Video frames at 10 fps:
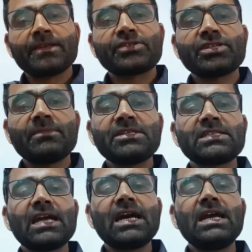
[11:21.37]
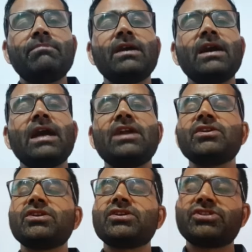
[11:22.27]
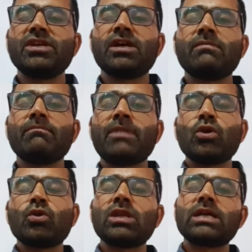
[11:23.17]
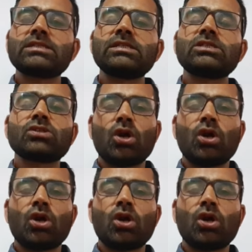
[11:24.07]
Subscribe and share Bioclasses